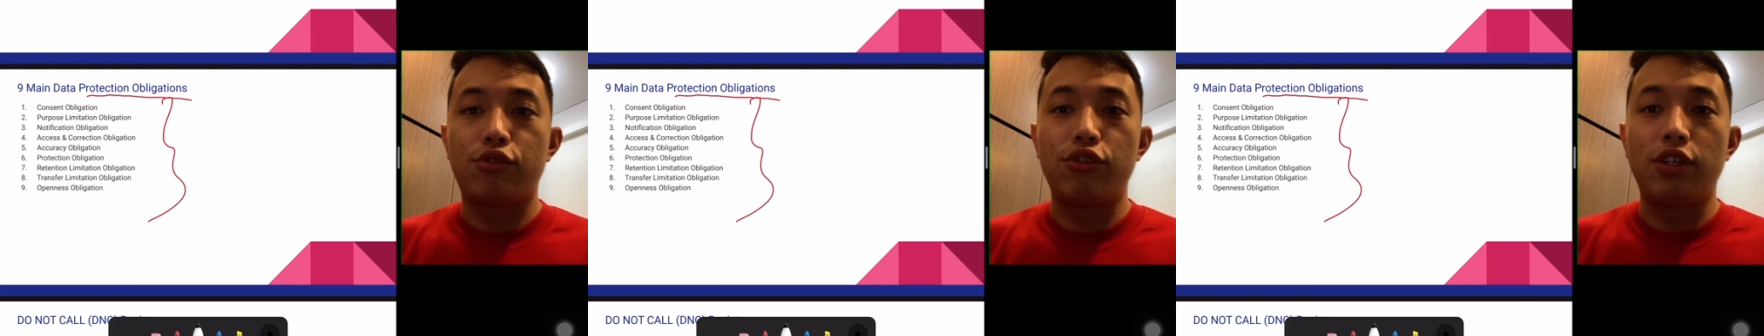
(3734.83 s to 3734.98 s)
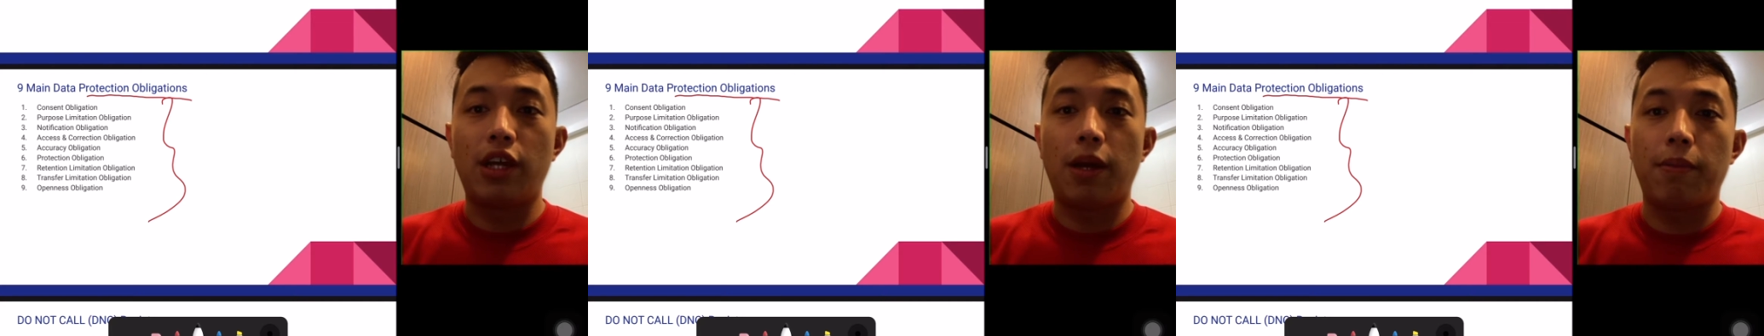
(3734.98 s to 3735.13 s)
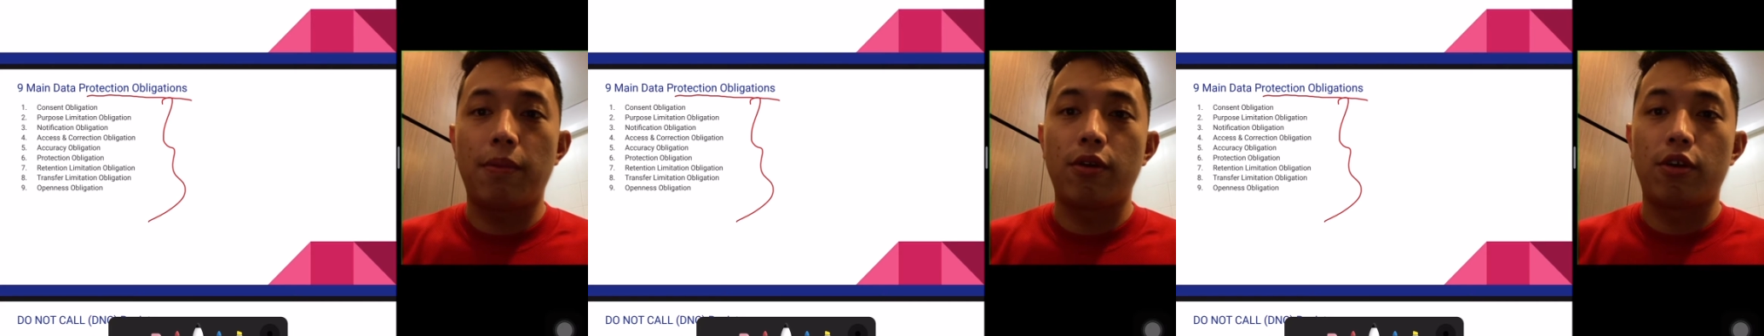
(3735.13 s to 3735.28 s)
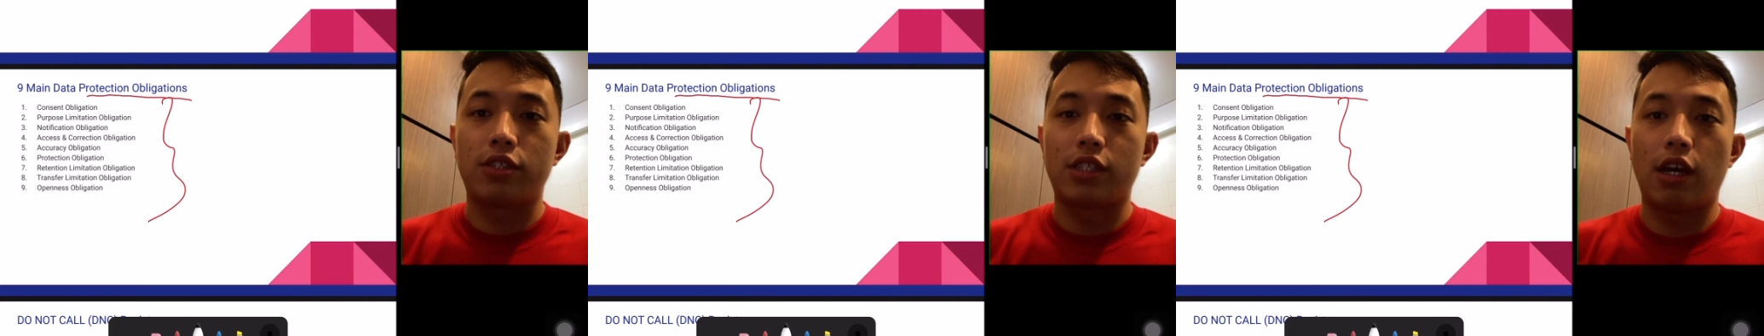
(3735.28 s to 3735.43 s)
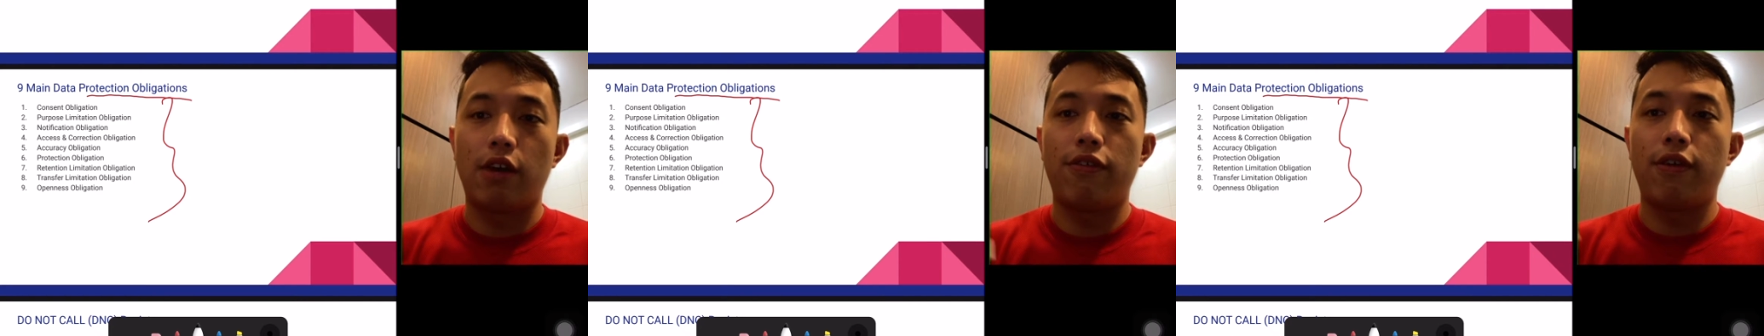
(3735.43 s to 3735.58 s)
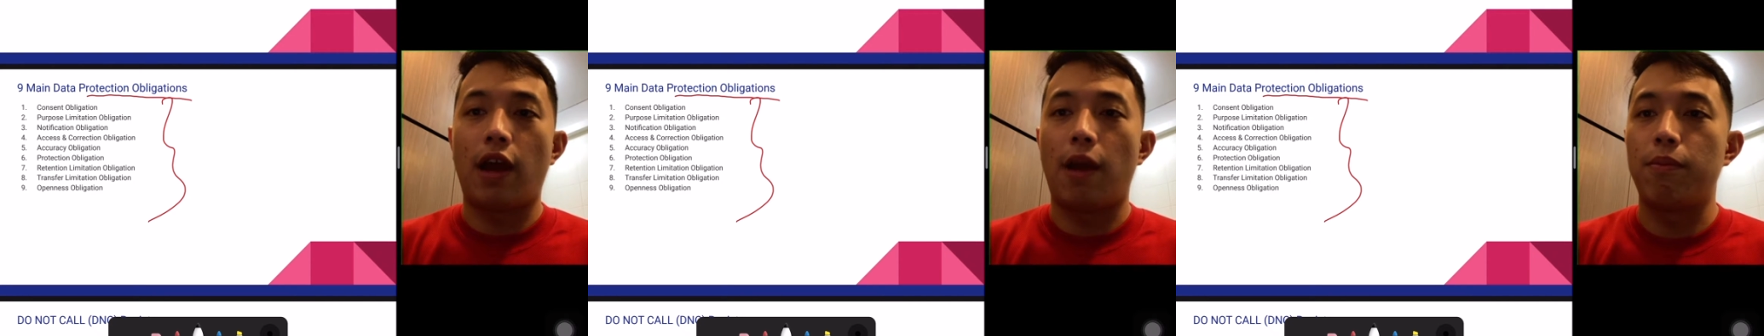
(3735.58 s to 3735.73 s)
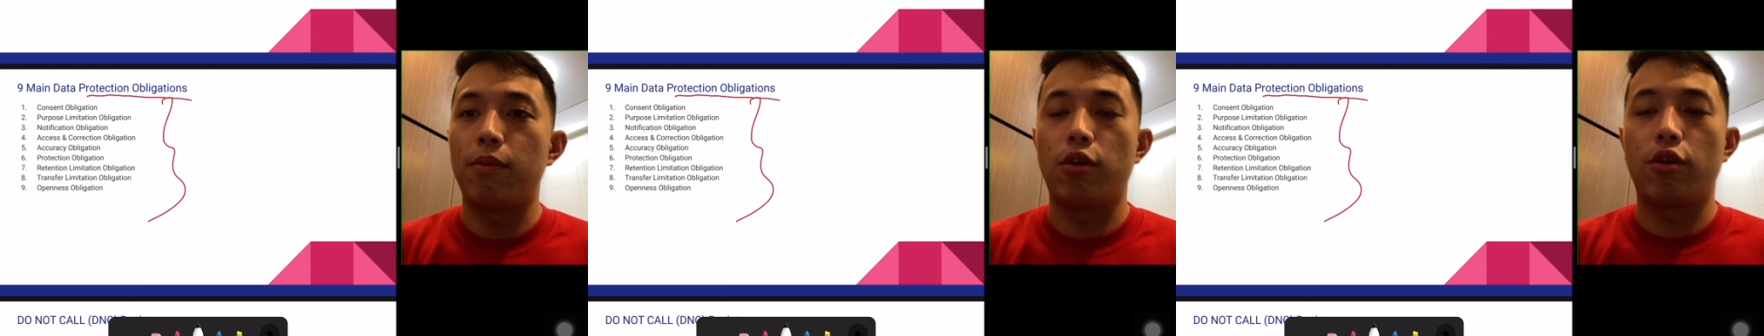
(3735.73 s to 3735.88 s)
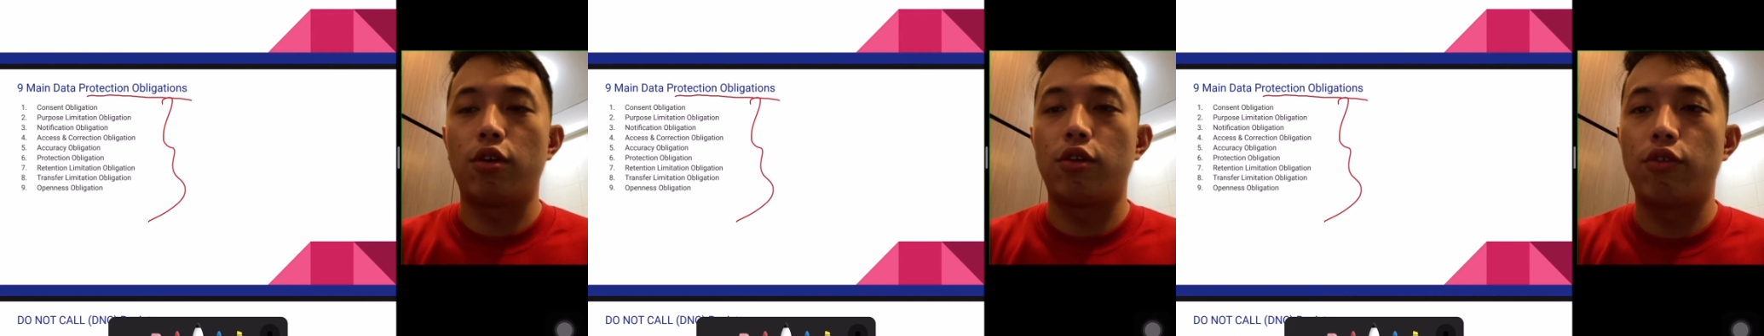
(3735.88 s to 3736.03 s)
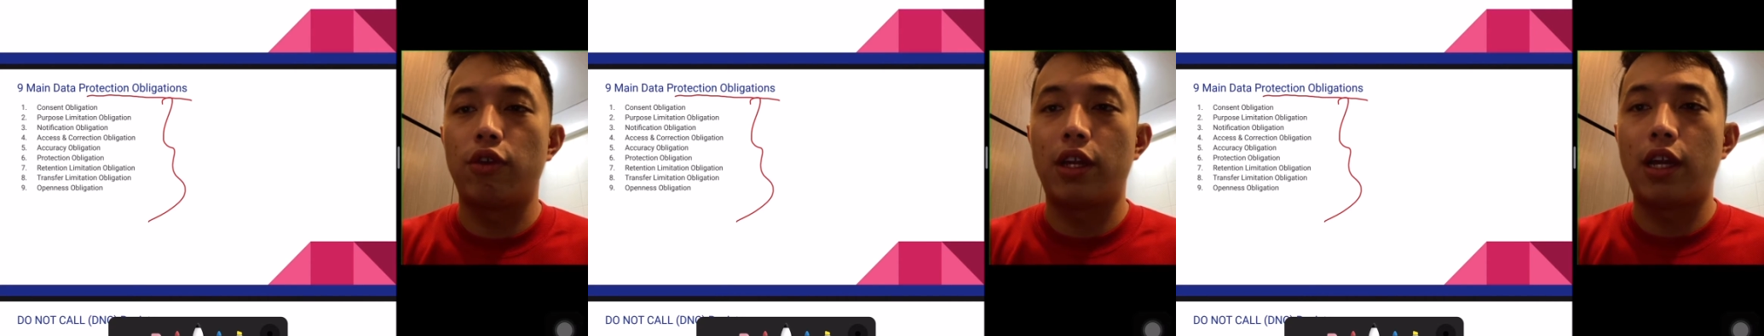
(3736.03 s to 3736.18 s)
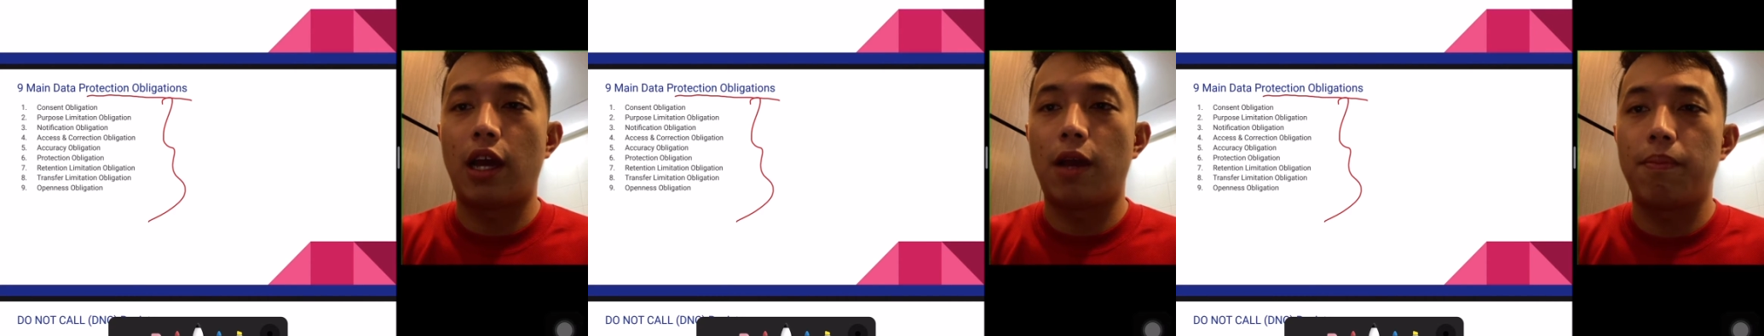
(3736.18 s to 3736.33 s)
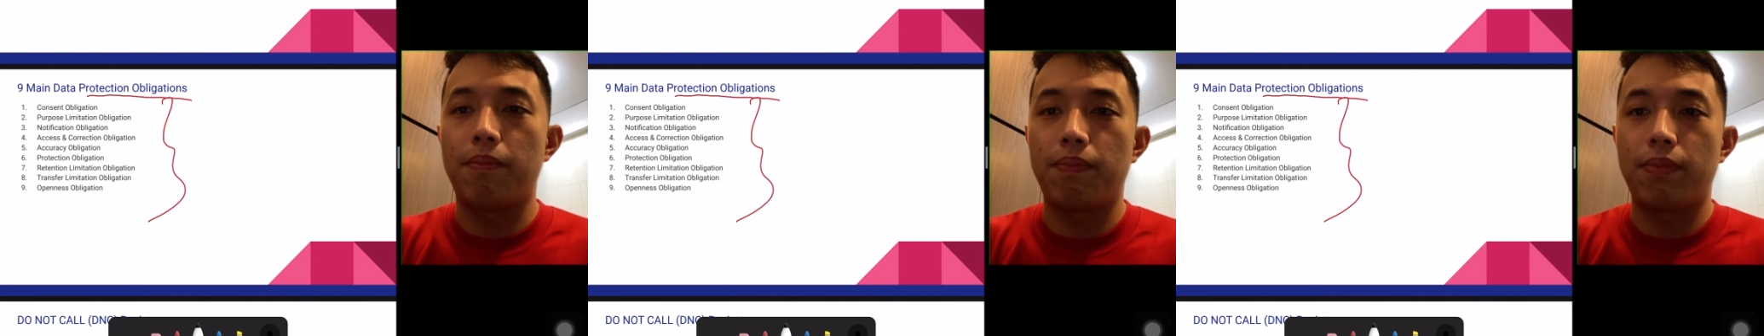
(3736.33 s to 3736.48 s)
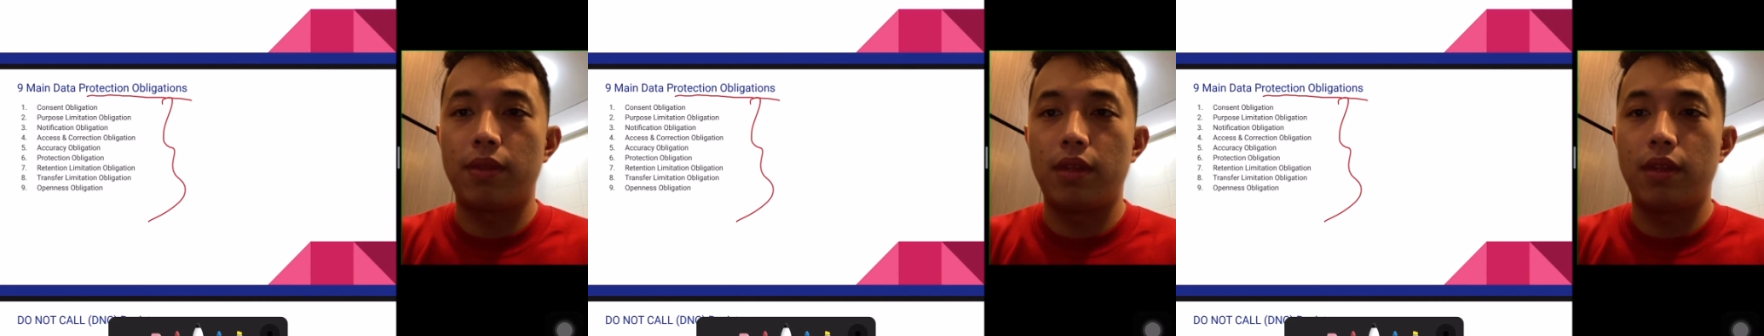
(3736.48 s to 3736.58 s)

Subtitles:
read up yourself. I'm not going to read up.